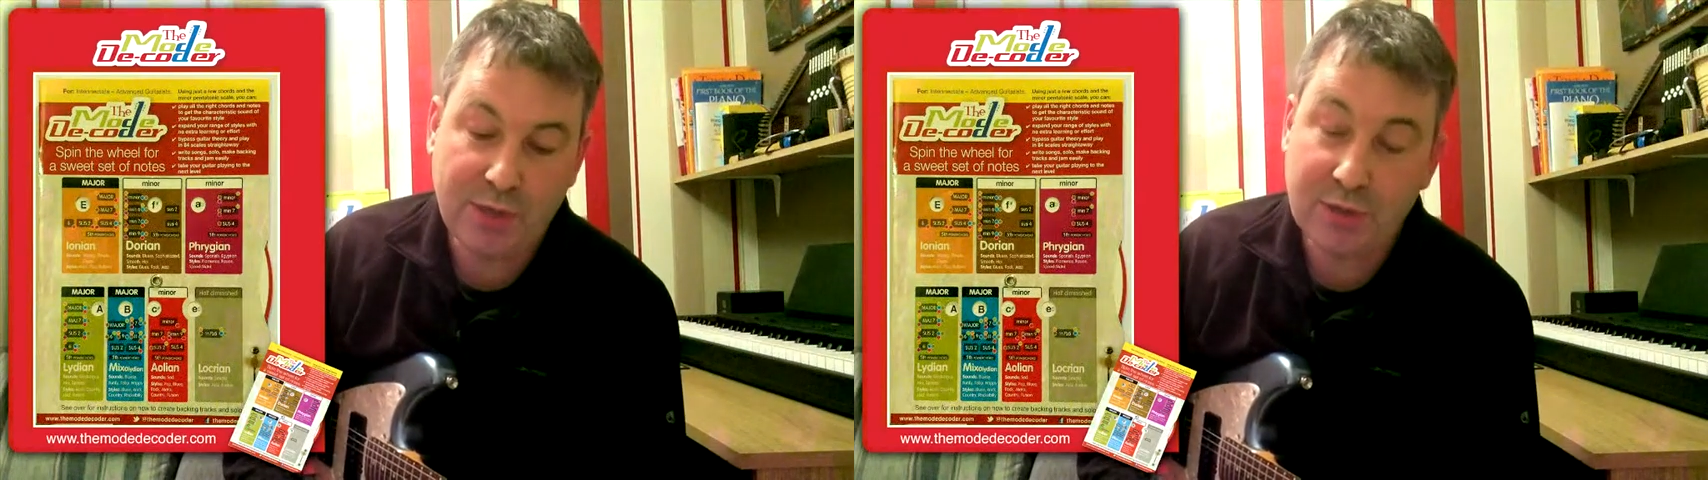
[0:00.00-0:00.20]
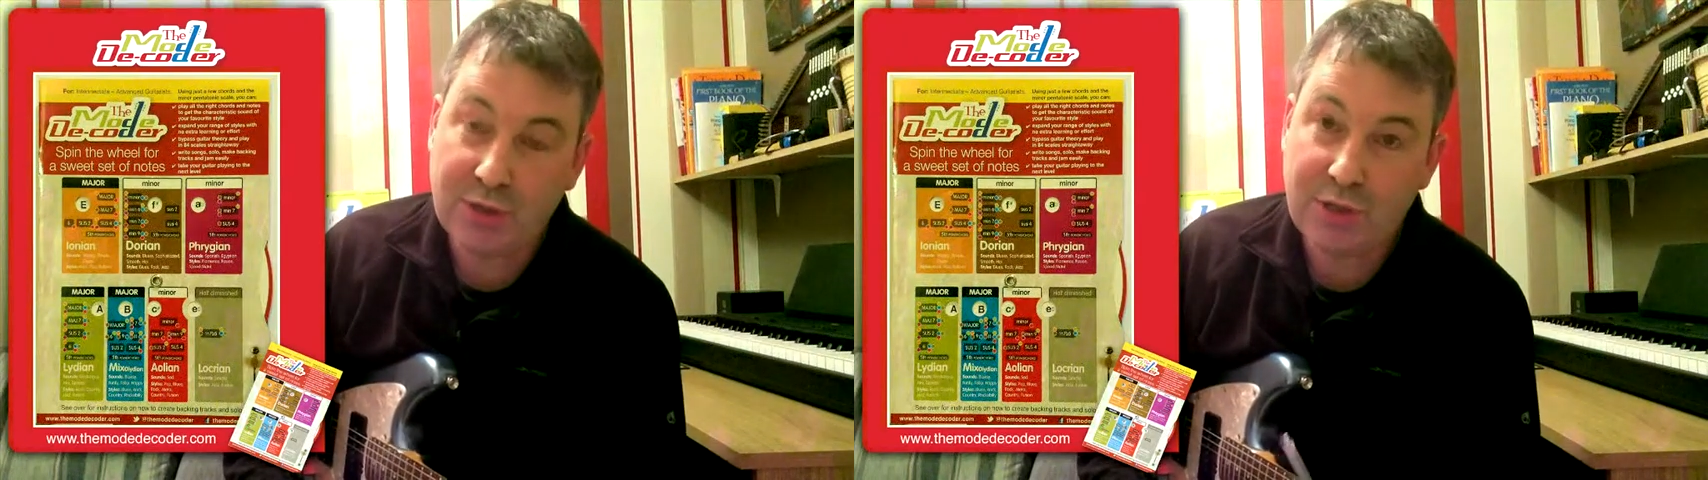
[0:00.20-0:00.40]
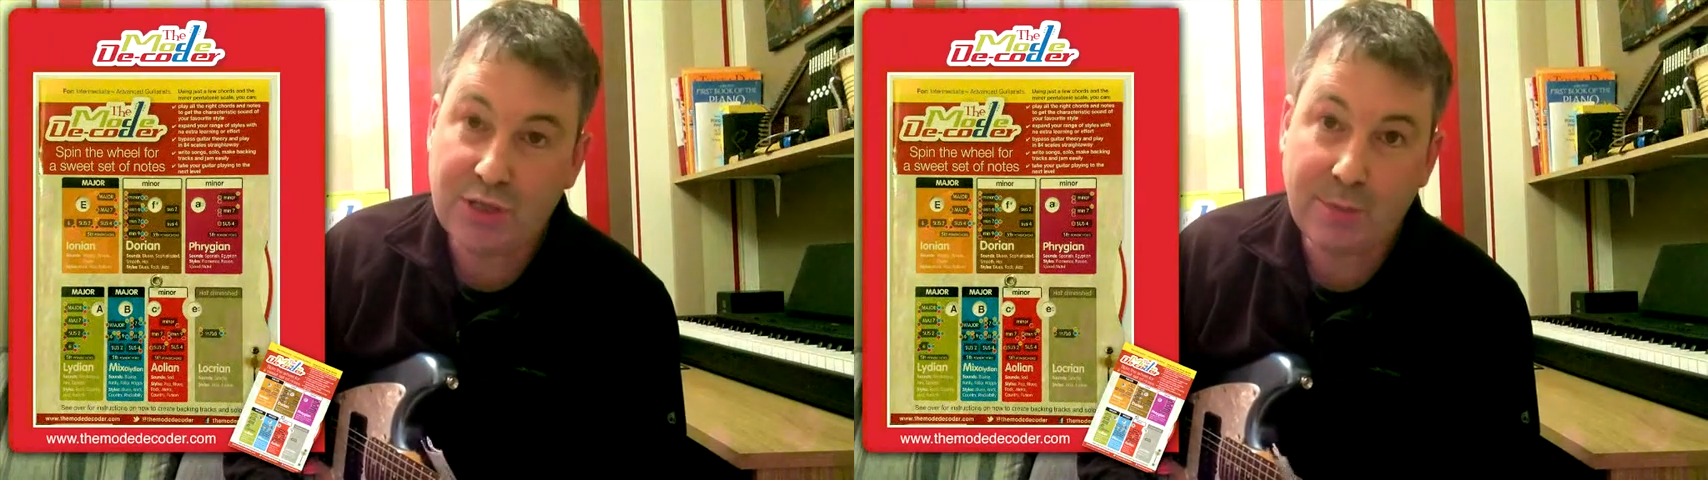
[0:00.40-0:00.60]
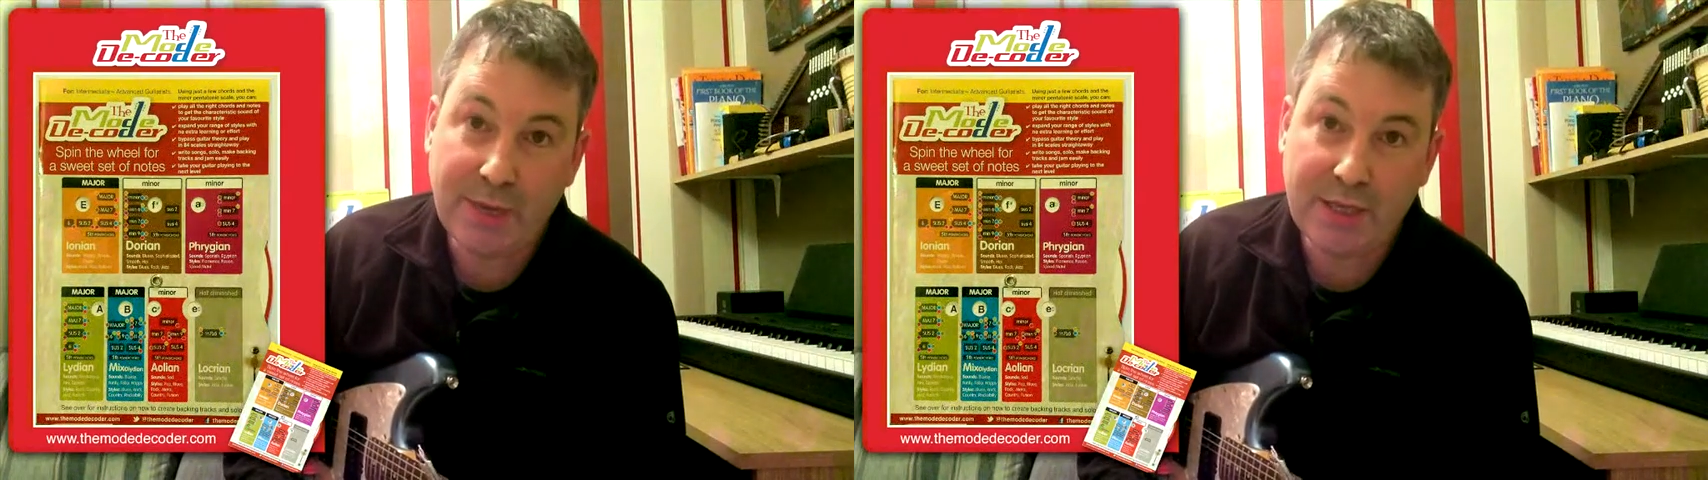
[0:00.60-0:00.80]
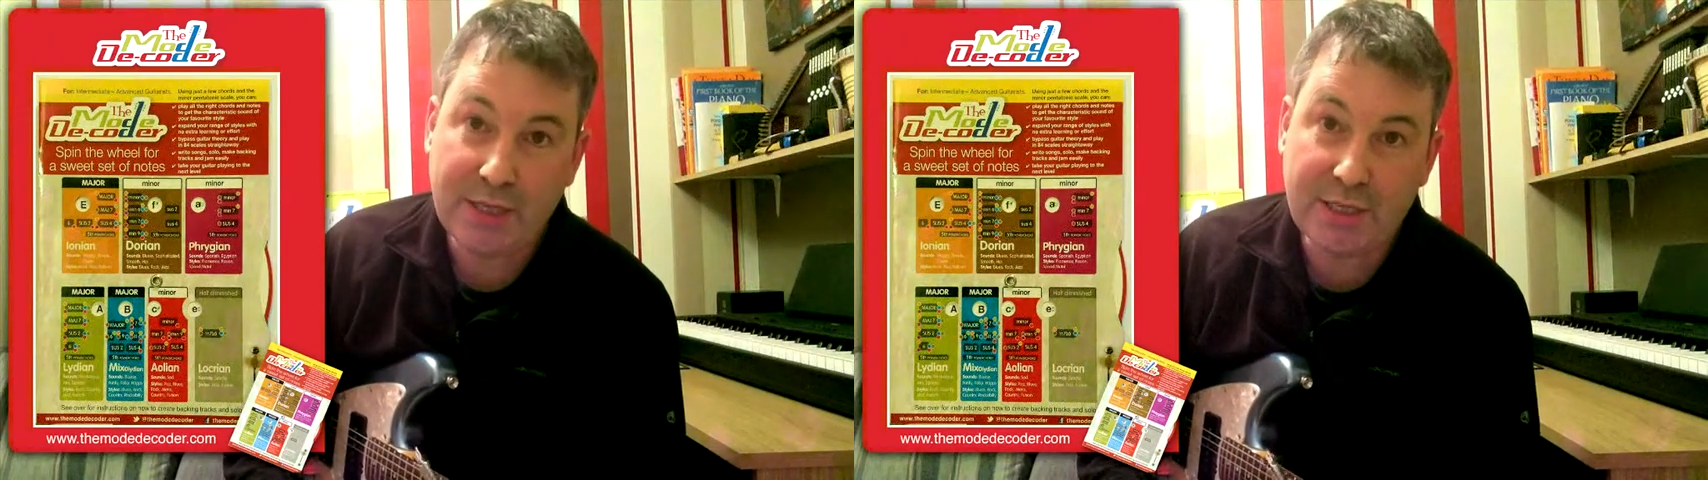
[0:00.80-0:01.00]
so it's not in the
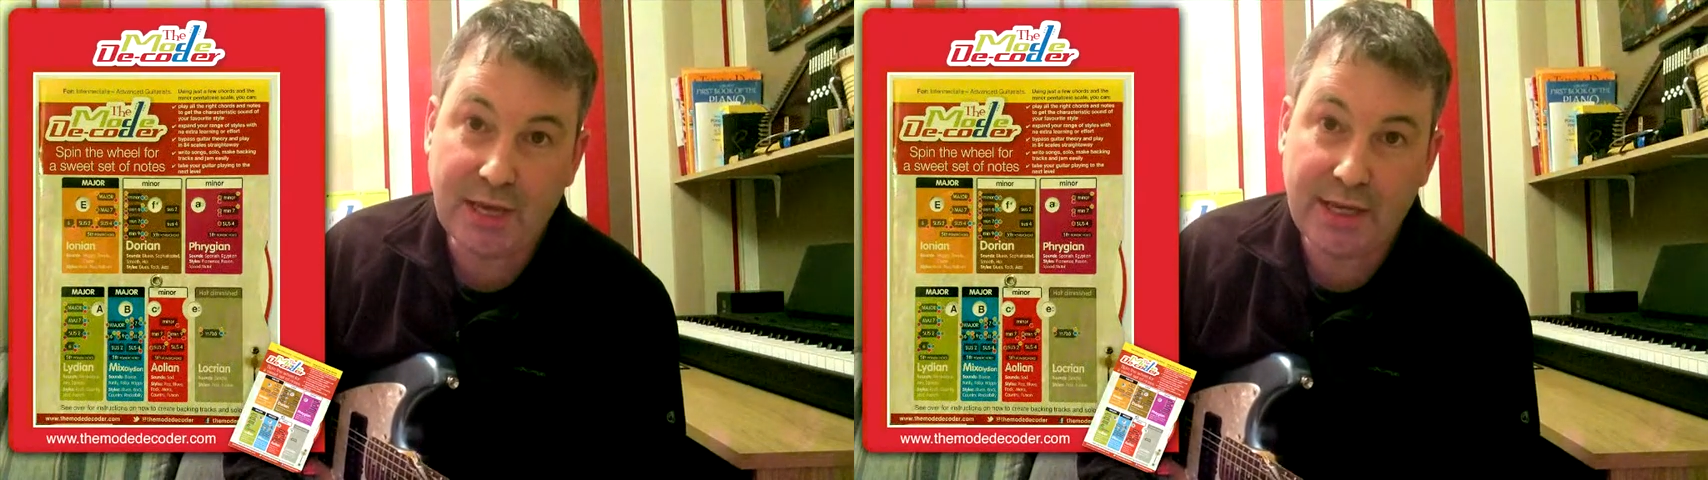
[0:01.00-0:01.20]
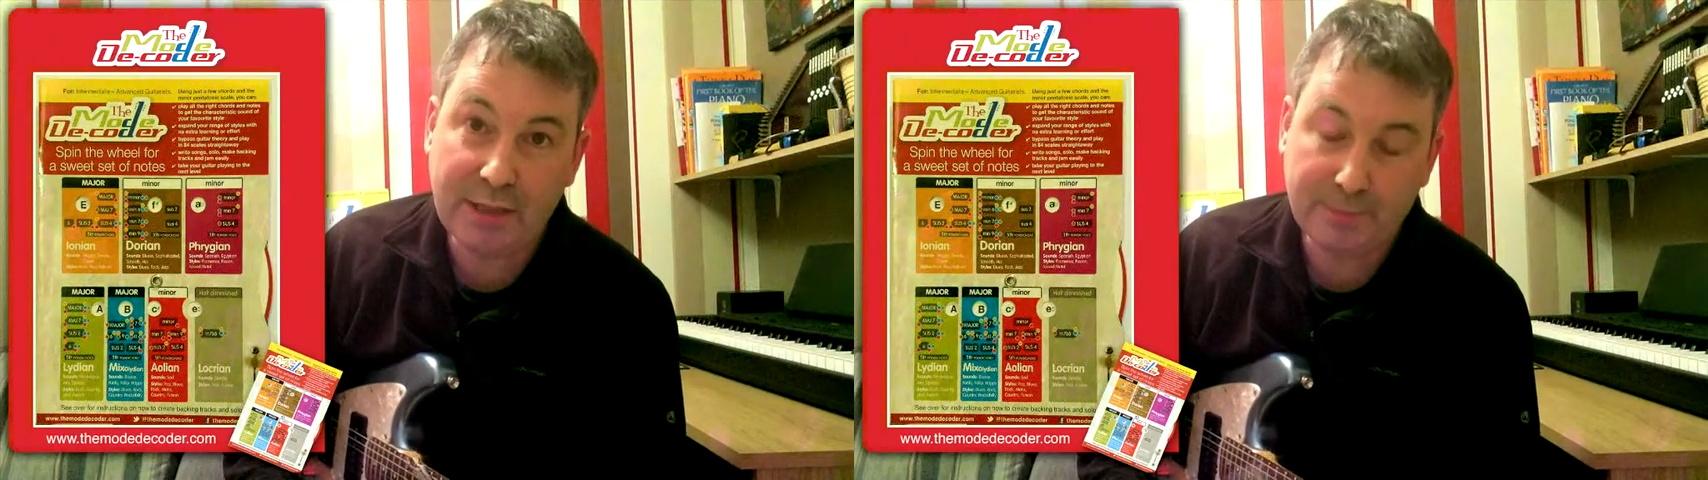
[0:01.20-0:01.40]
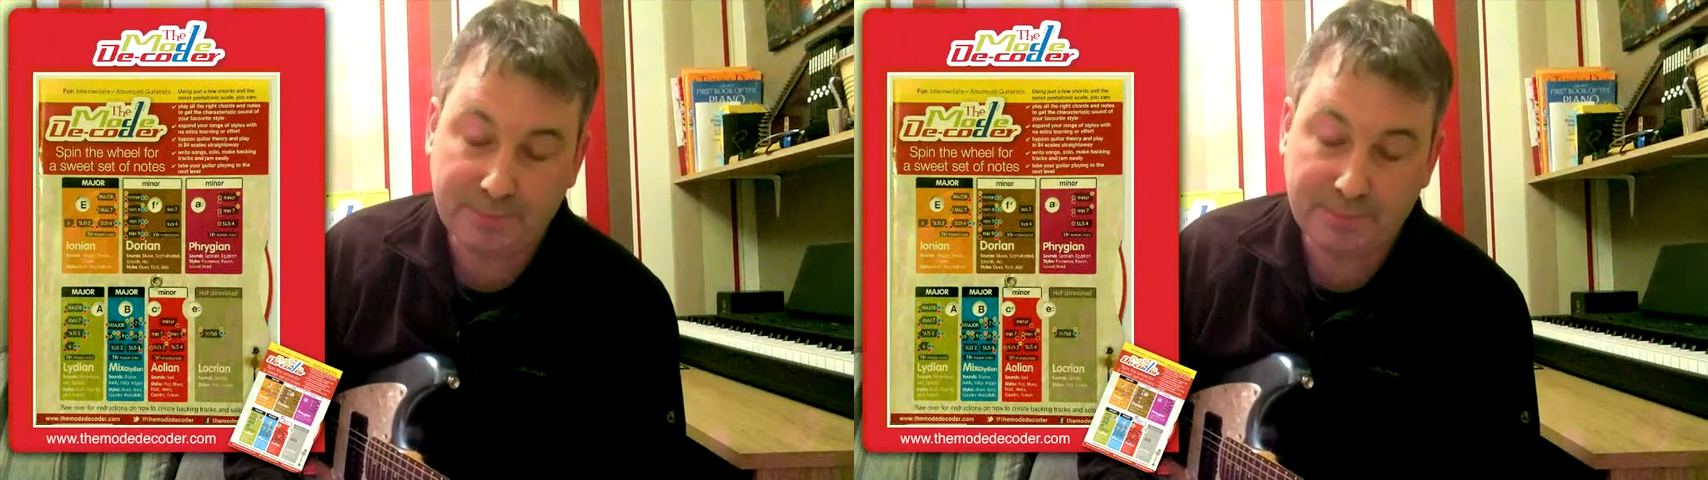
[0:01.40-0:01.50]
major scale.